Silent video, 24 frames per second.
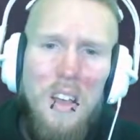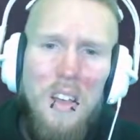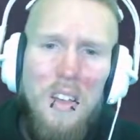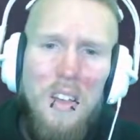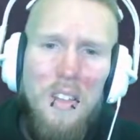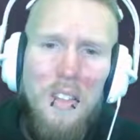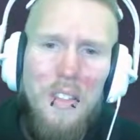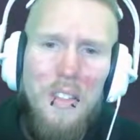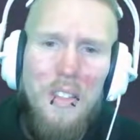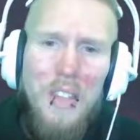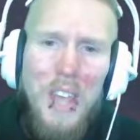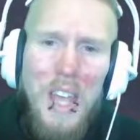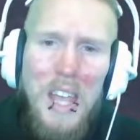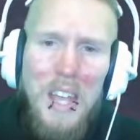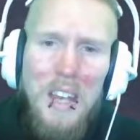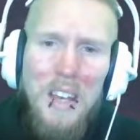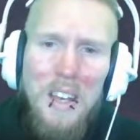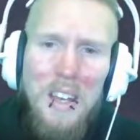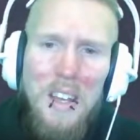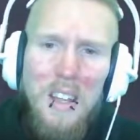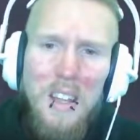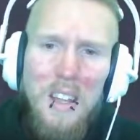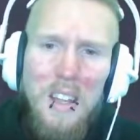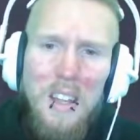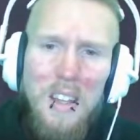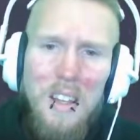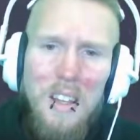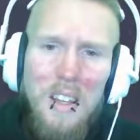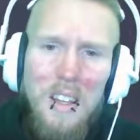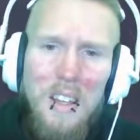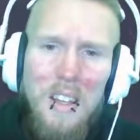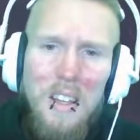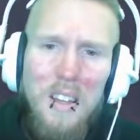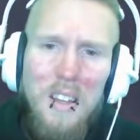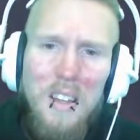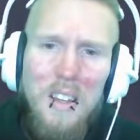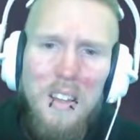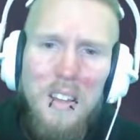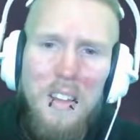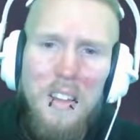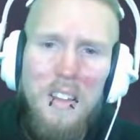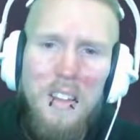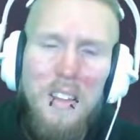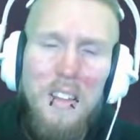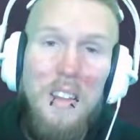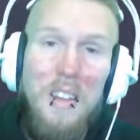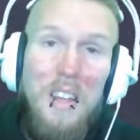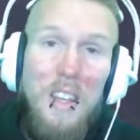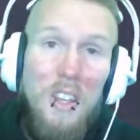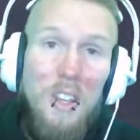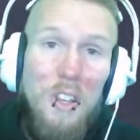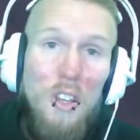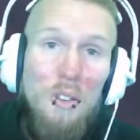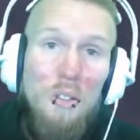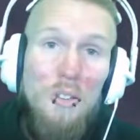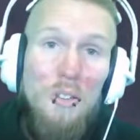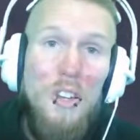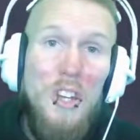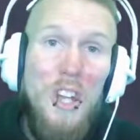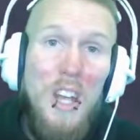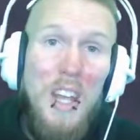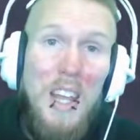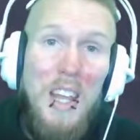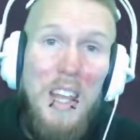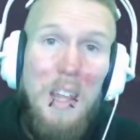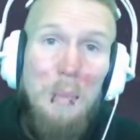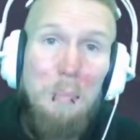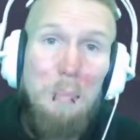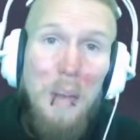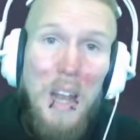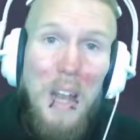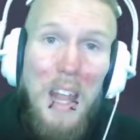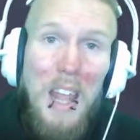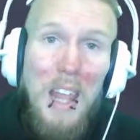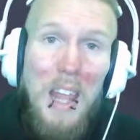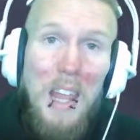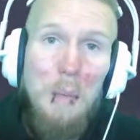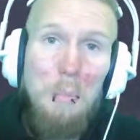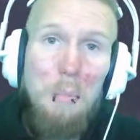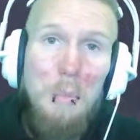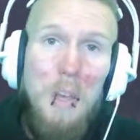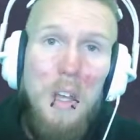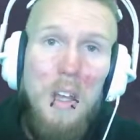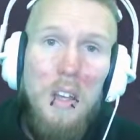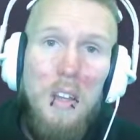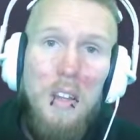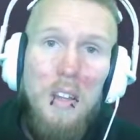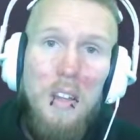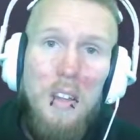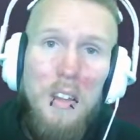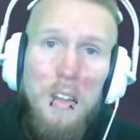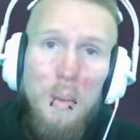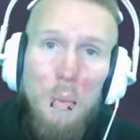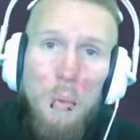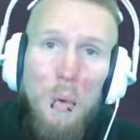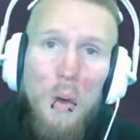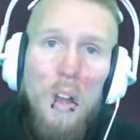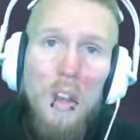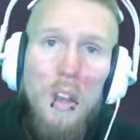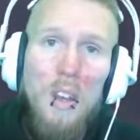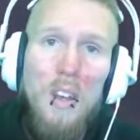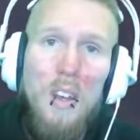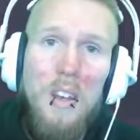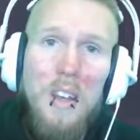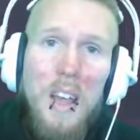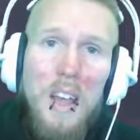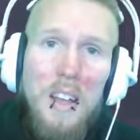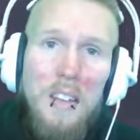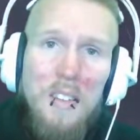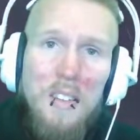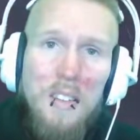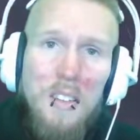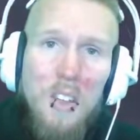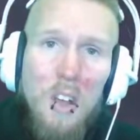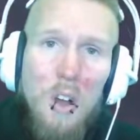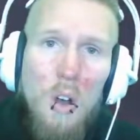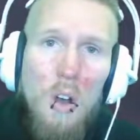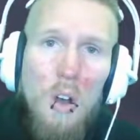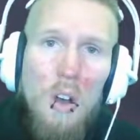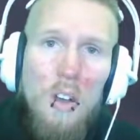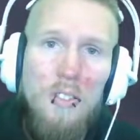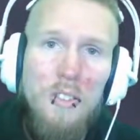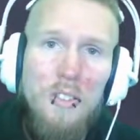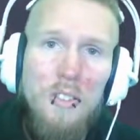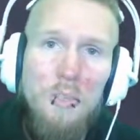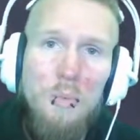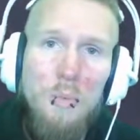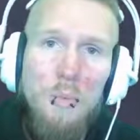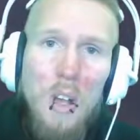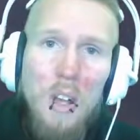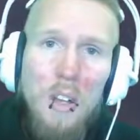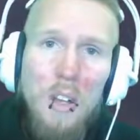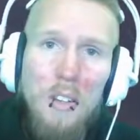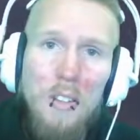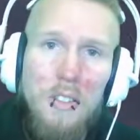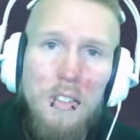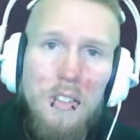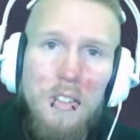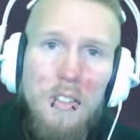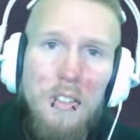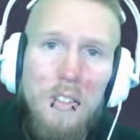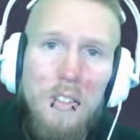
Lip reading: then they usually blame the one that caused the ruckus.